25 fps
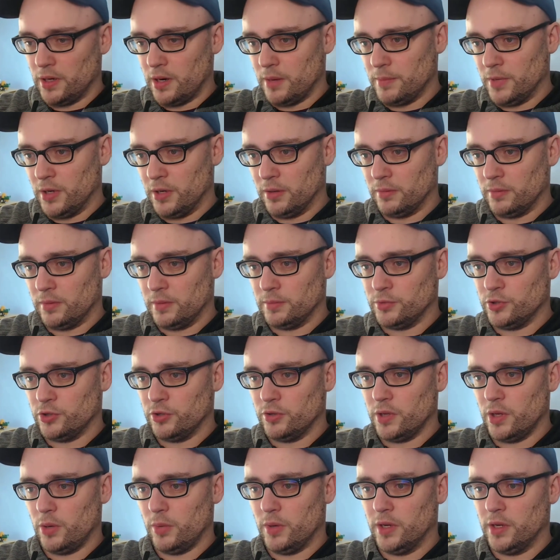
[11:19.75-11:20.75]
I mean, I'm sure
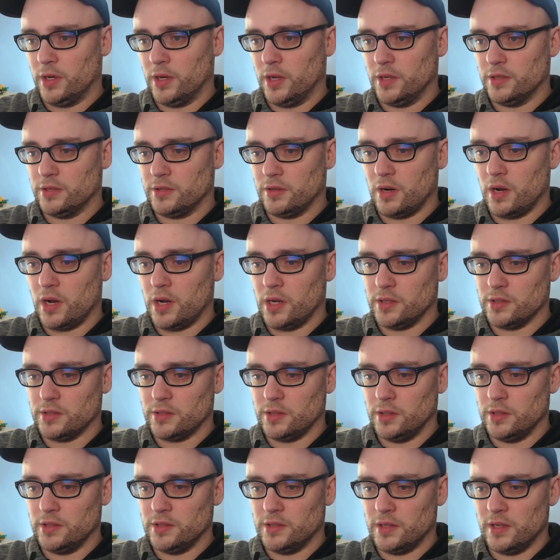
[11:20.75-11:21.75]
they want you to answer
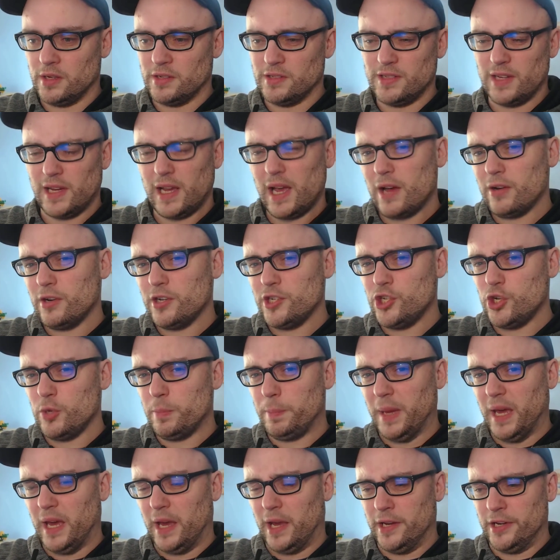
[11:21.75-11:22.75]
honestly. And then it's like, how did you
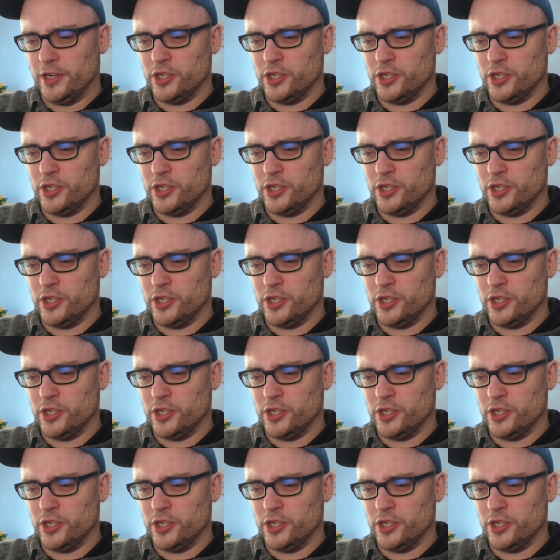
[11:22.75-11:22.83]
pay?